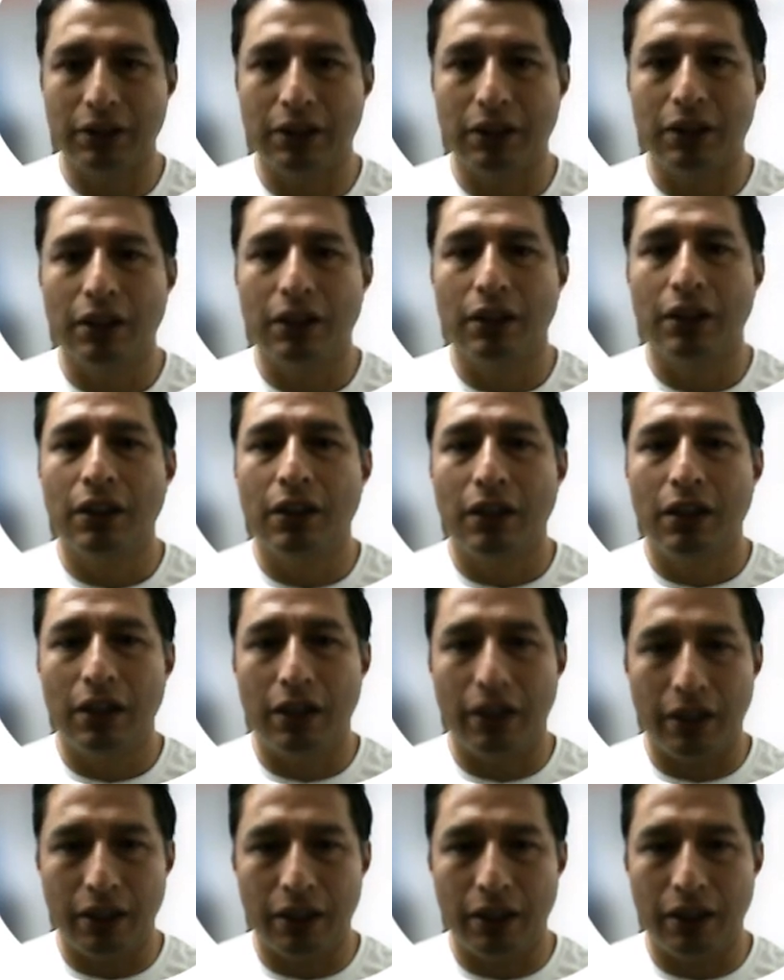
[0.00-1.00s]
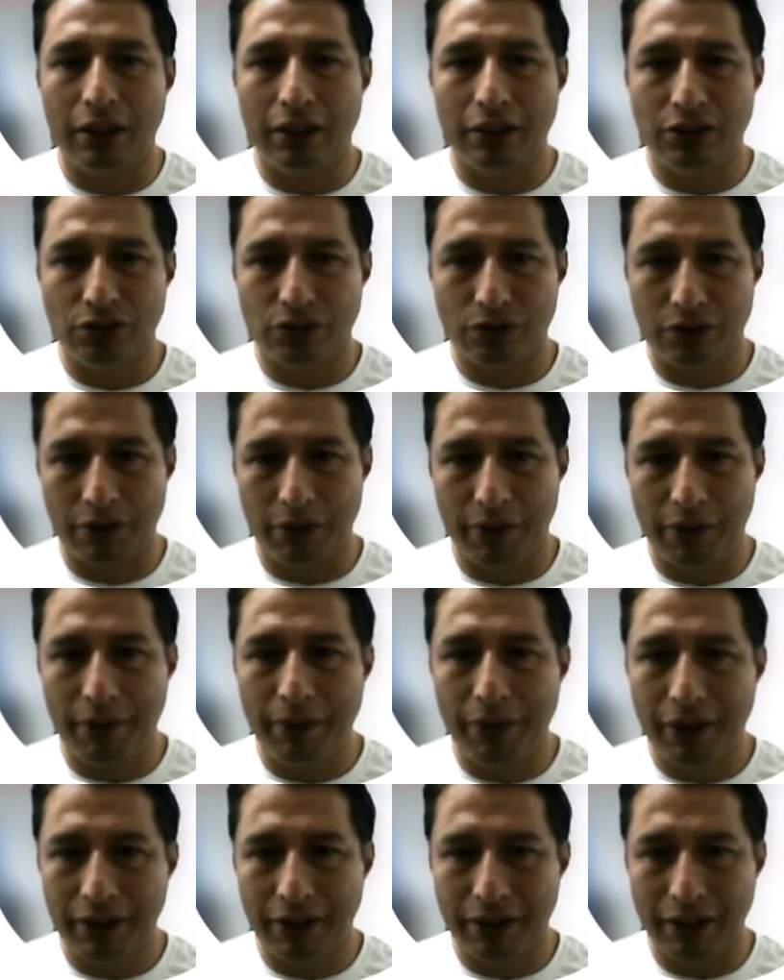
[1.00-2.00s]
Let's remember
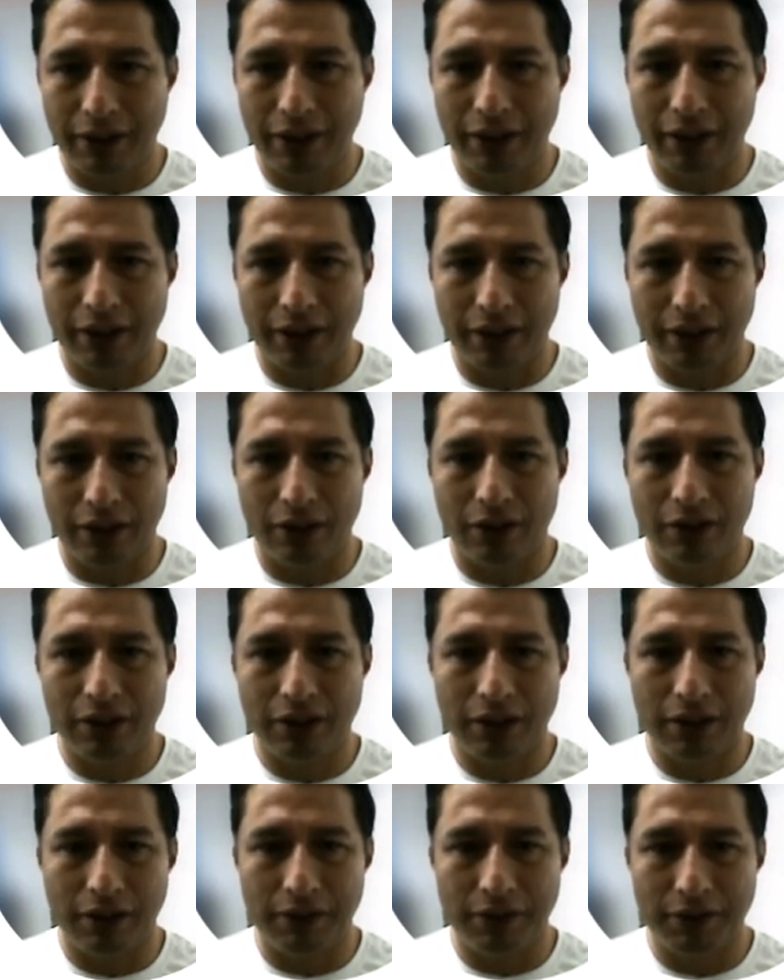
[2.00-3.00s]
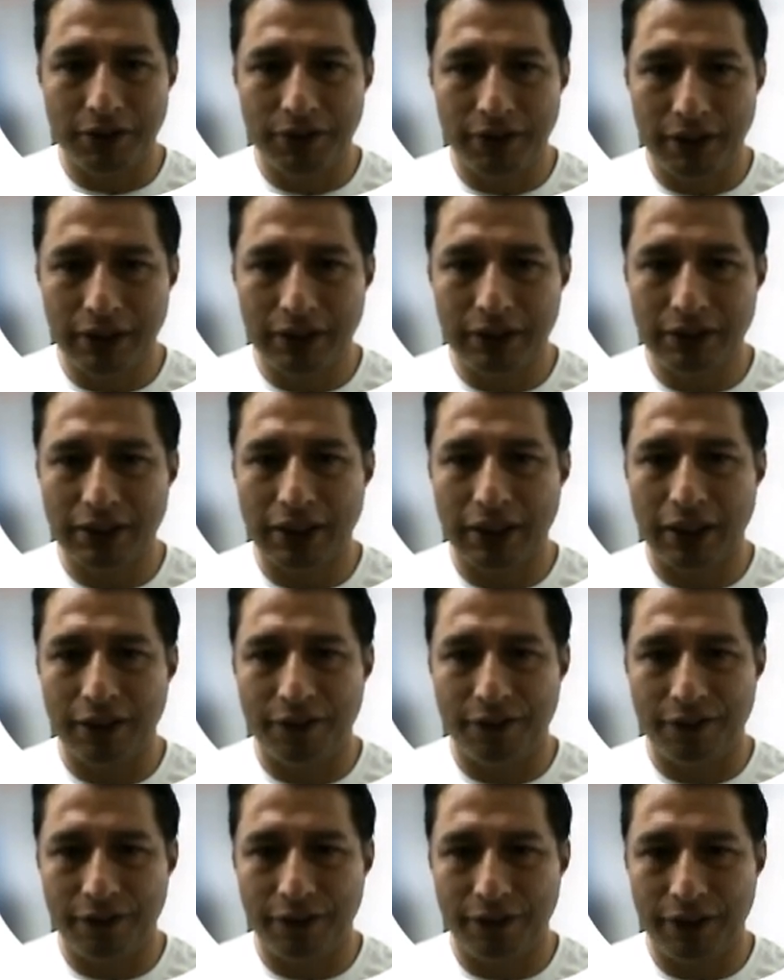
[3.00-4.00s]
that in the northern hemisphere, a
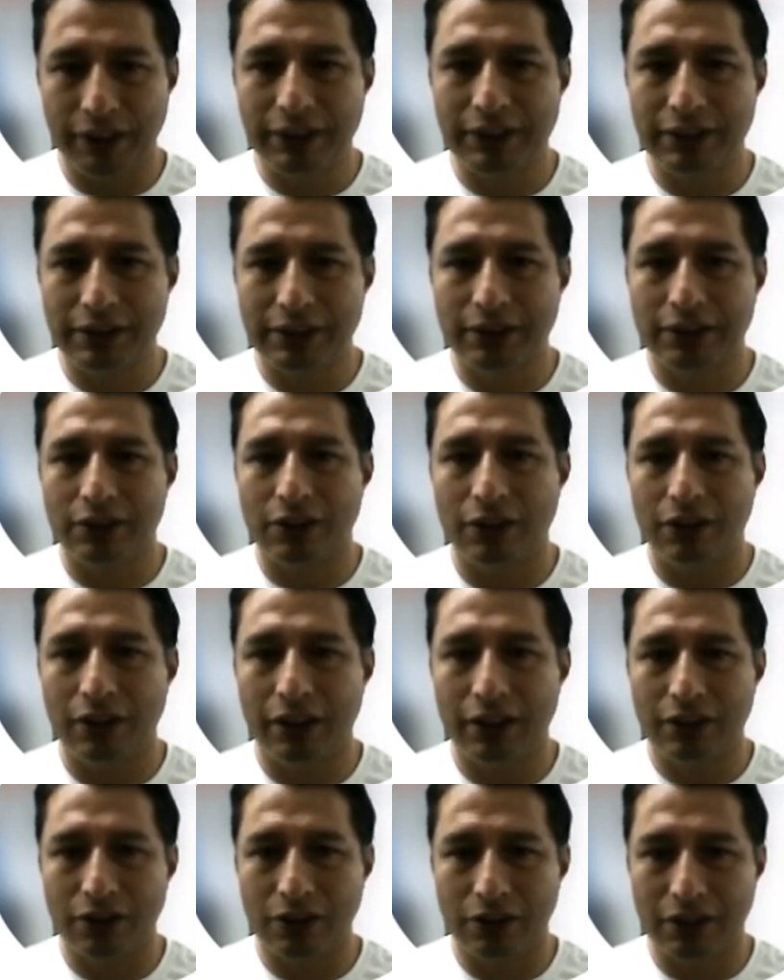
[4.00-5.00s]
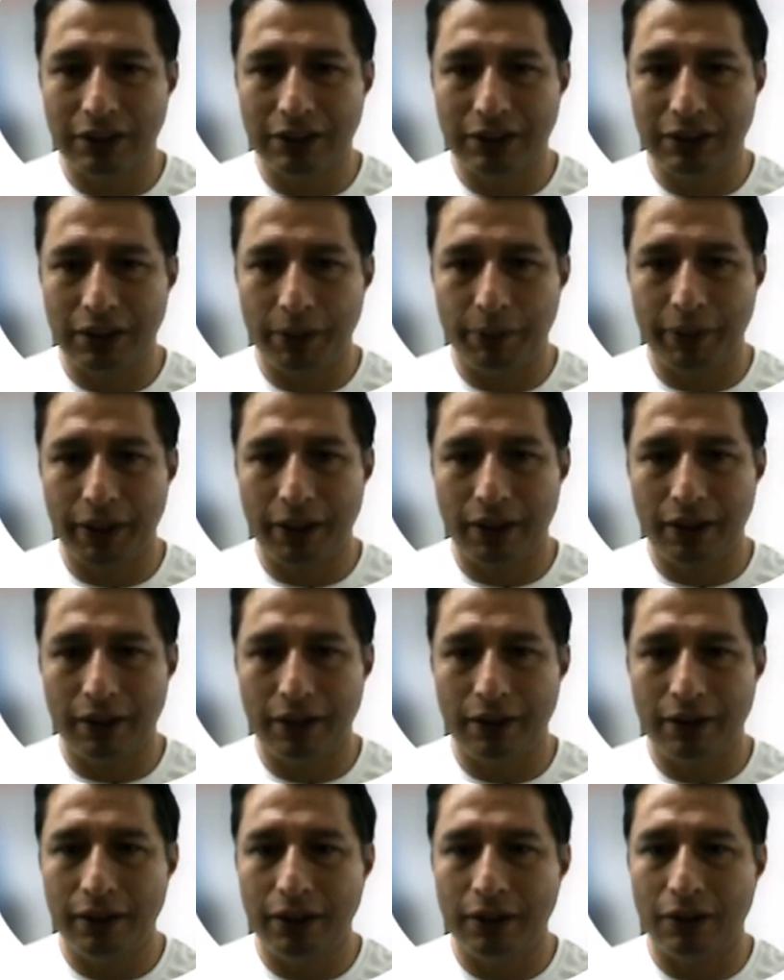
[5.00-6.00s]
fixed collector is typically
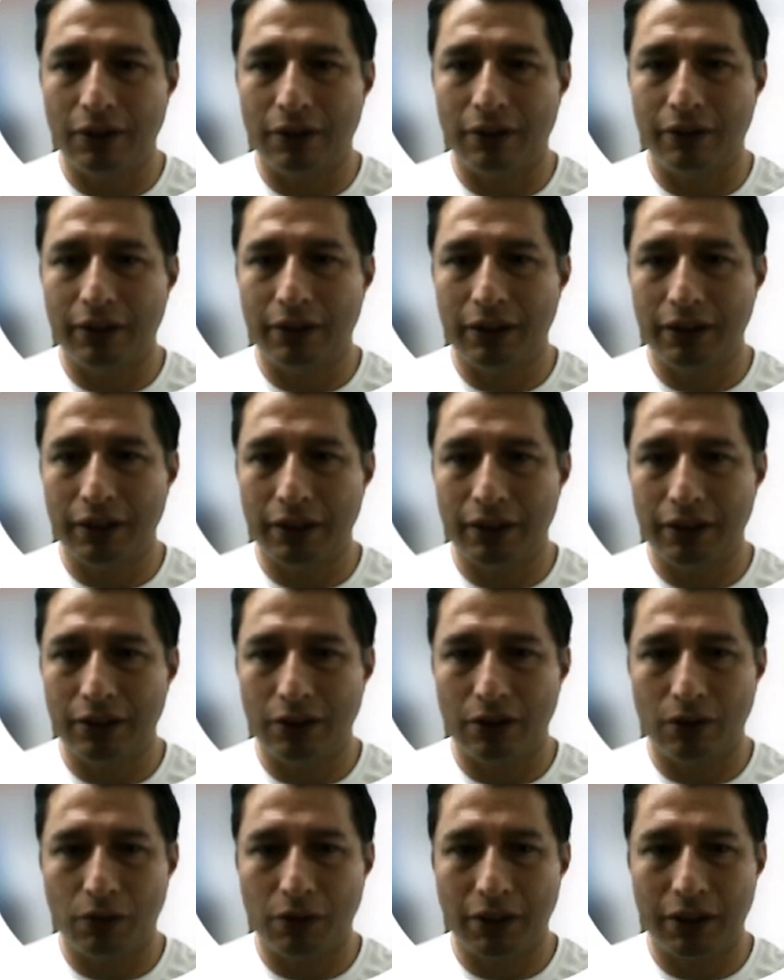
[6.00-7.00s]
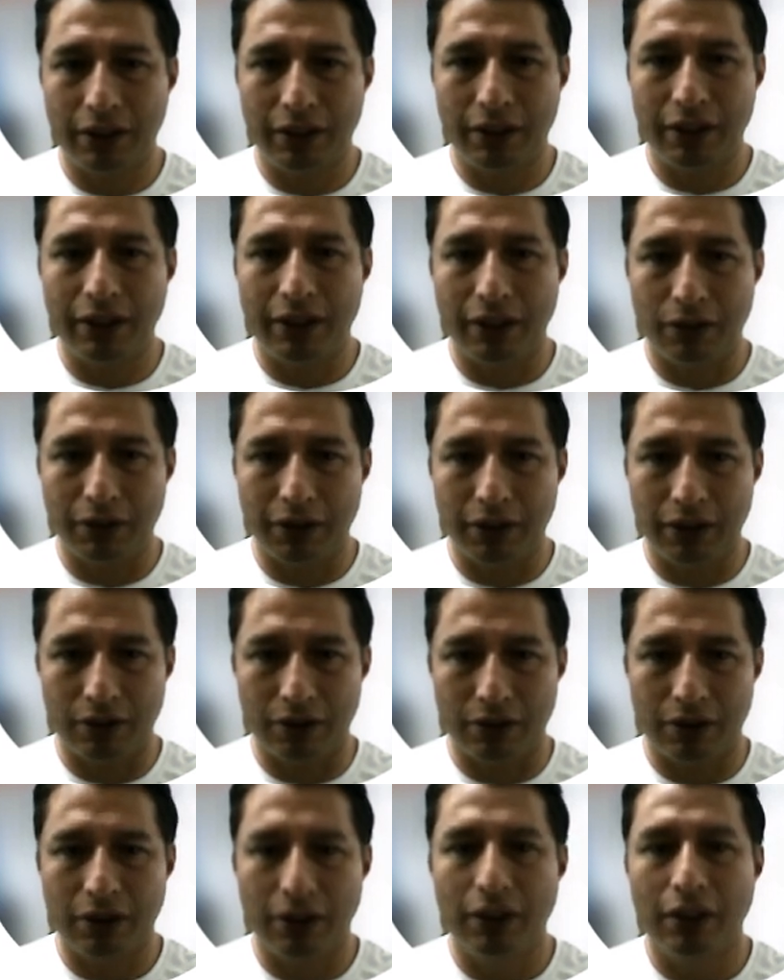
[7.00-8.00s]
oriented toward the equator,
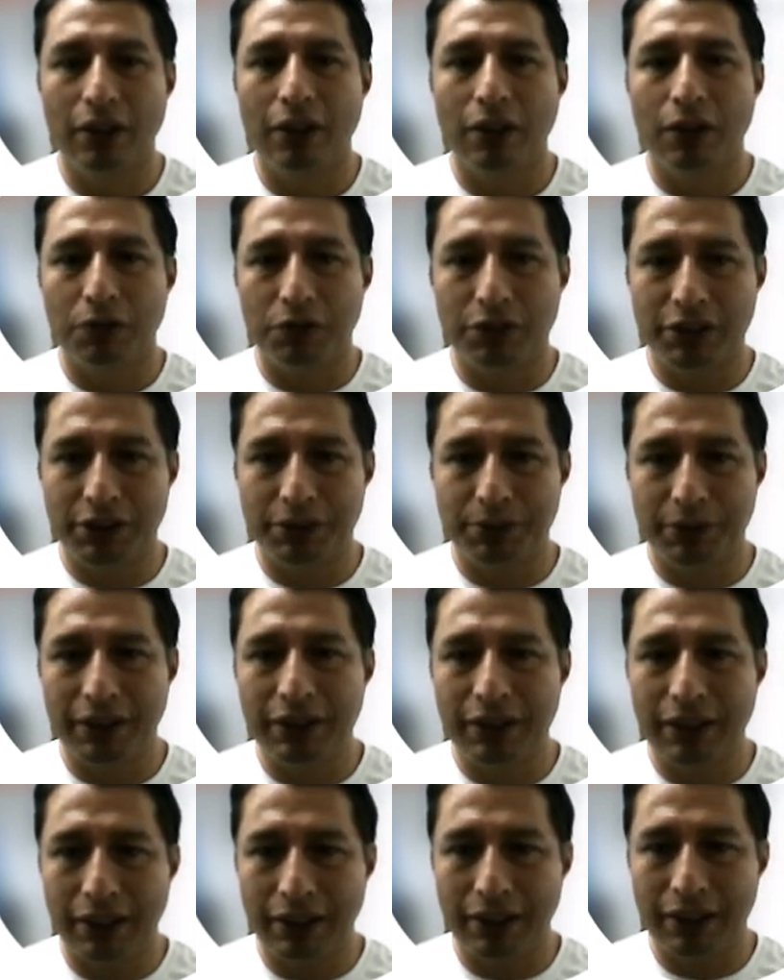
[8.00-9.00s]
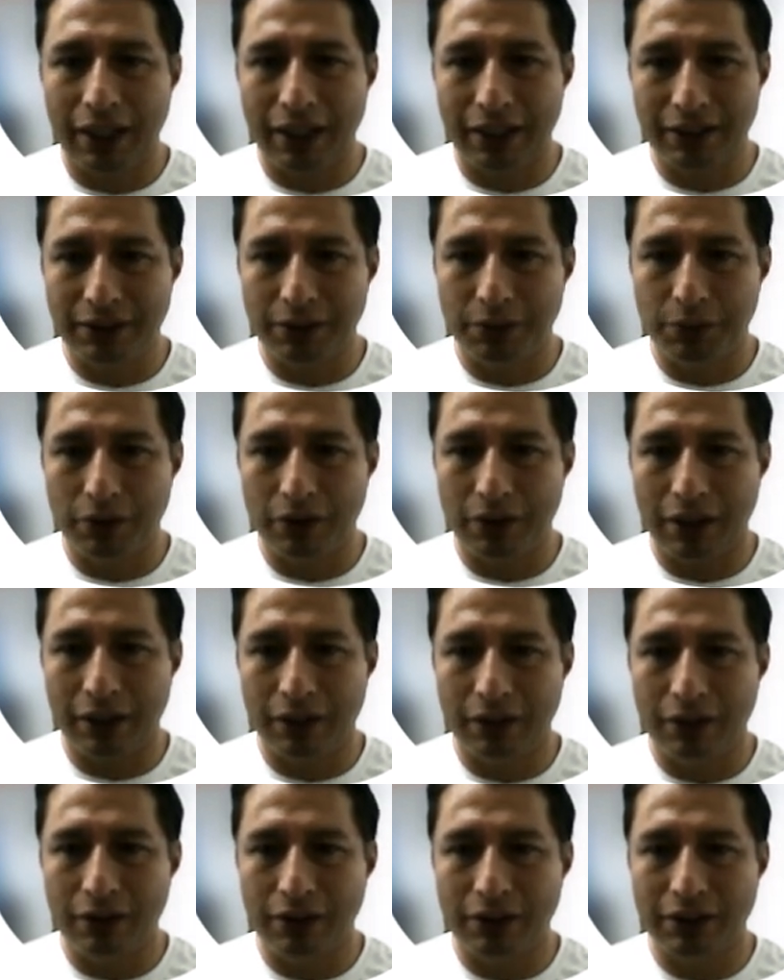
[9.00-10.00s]
which means that azimuth angle
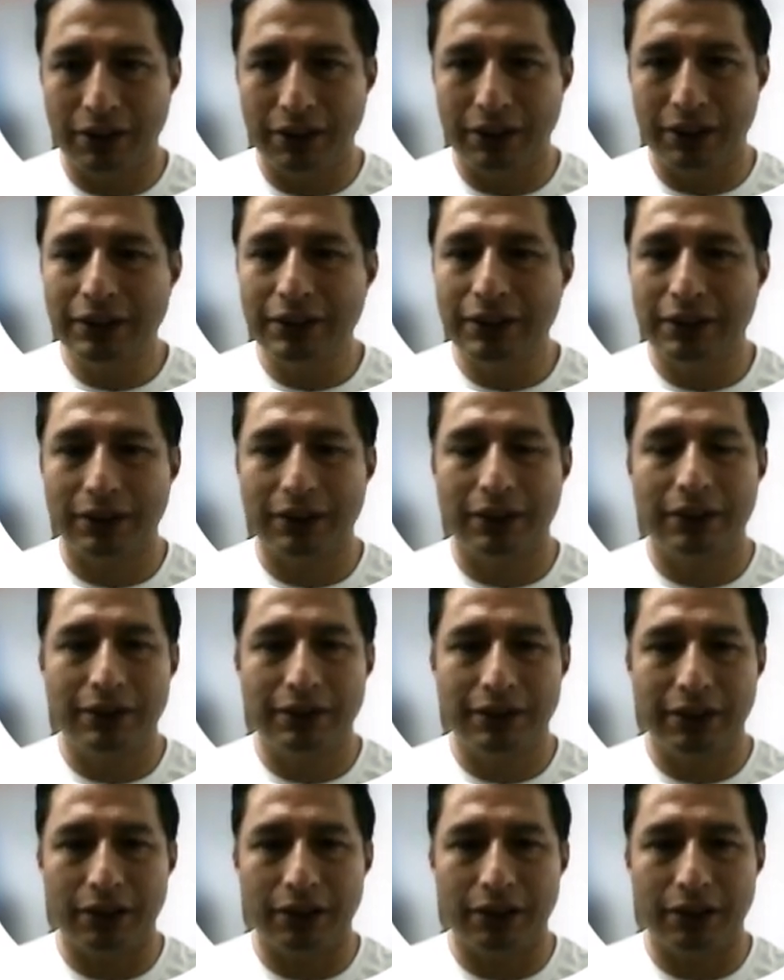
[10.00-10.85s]
is 0.